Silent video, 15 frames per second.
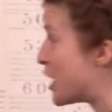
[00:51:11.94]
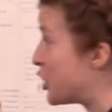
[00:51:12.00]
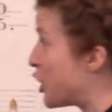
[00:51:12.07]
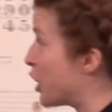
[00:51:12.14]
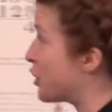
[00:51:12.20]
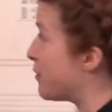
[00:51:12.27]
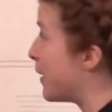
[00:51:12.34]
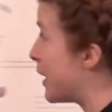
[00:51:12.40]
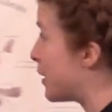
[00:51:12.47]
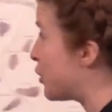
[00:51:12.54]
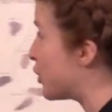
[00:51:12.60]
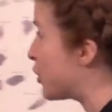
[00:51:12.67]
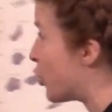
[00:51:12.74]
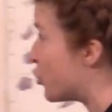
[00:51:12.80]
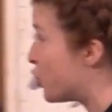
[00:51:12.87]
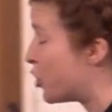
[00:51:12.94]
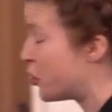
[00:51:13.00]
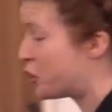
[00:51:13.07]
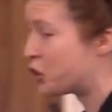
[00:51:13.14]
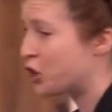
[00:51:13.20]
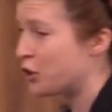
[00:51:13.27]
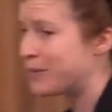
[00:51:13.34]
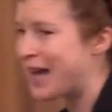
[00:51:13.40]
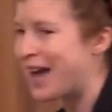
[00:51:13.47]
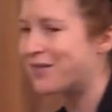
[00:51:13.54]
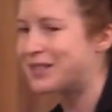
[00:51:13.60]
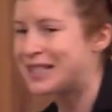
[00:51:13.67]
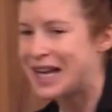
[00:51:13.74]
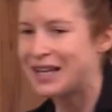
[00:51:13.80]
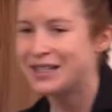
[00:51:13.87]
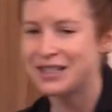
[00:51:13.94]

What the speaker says: find Church Militant on YouTube. They have